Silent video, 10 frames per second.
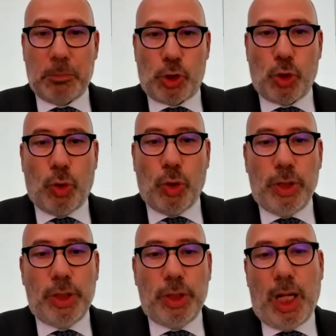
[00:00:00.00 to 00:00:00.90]

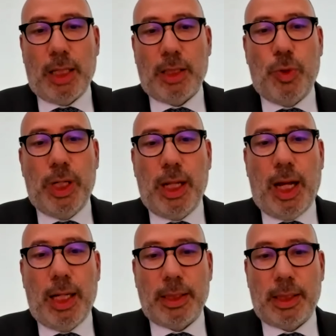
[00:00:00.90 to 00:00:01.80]
solar as well
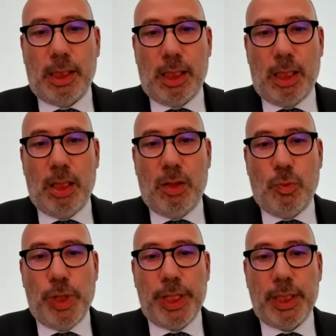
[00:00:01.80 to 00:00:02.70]
as
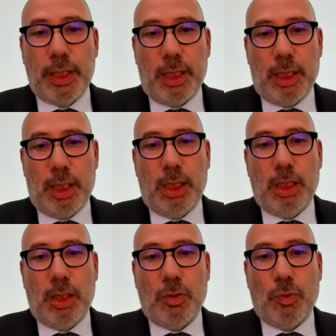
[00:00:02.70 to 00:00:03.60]
wind,
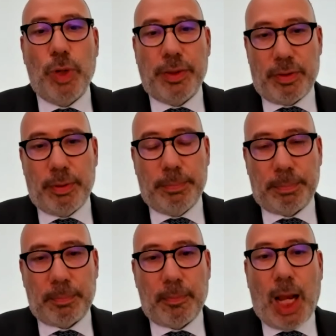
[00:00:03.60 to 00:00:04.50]
wind.
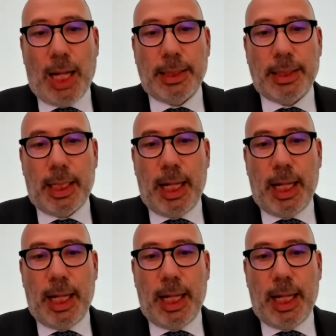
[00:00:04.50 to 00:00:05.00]
And,